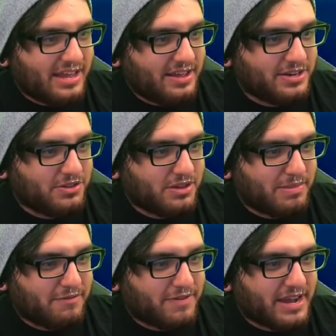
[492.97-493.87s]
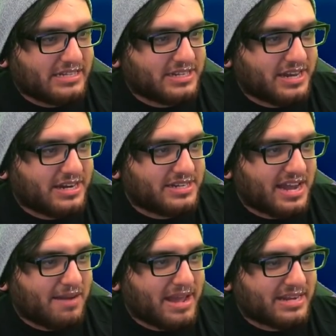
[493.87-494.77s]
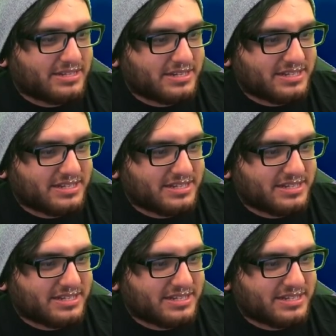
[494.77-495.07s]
it. They do their big fights. You got a Dynamaxed